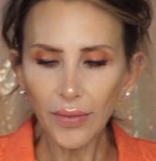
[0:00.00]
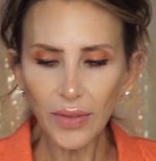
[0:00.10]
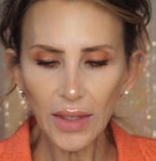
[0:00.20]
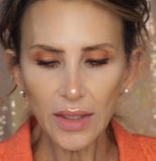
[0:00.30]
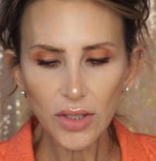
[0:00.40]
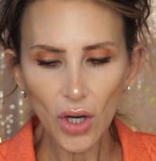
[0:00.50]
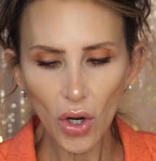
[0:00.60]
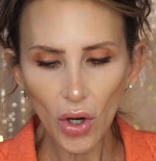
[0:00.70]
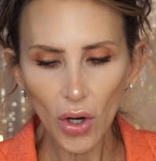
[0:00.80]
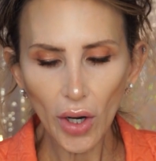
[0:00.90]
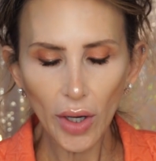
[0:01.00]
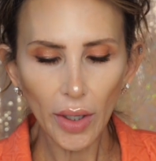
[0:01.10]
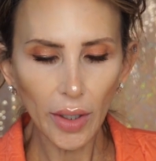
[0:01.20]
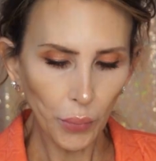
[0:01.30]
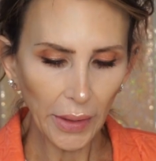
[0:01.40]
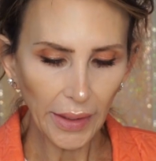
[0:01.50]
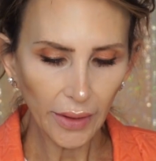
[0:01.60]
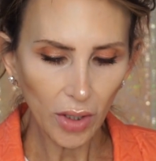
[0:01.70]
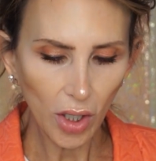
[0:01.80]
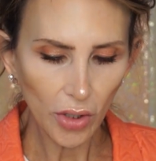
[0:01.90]
These are a
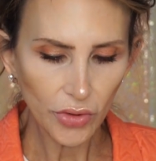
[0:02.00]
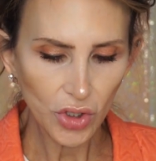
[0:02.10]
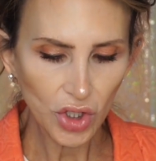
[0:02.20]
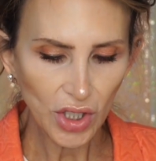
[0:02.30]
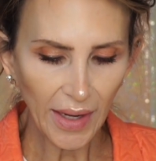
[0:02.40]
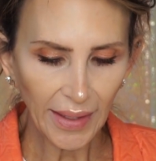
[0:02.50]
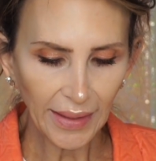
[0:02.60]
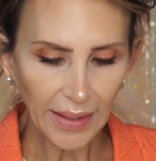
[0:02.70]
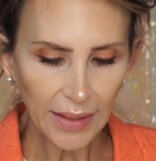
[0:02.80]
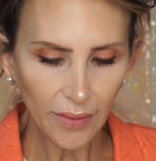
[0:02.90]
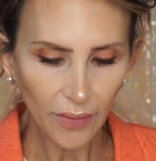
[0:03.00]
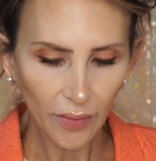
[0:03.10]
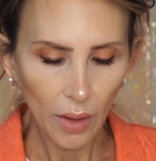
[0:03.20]
brand called Shany.